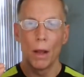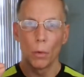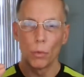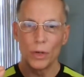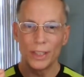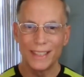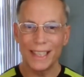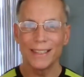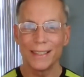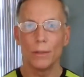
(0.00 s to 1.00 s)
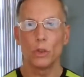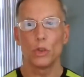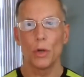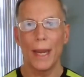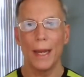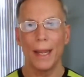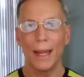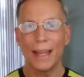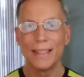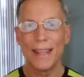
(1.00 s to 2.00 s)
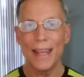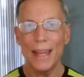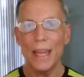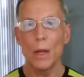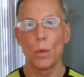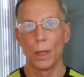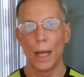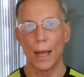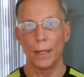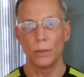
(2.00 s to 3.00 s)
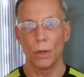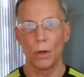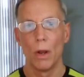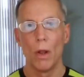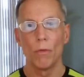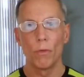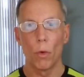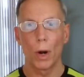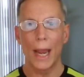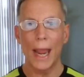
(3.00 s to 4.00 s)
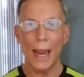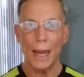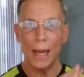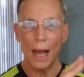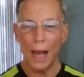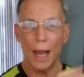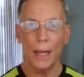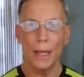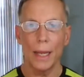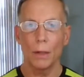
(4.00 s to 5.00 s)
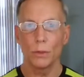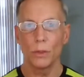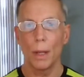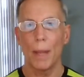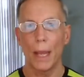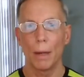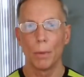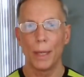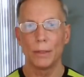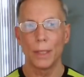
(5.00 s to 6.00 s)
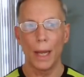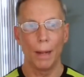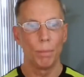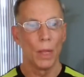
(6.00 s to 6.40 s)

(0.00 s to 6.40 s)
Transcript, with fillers: resistance training is the equalizer for a high calcium animal-based diet.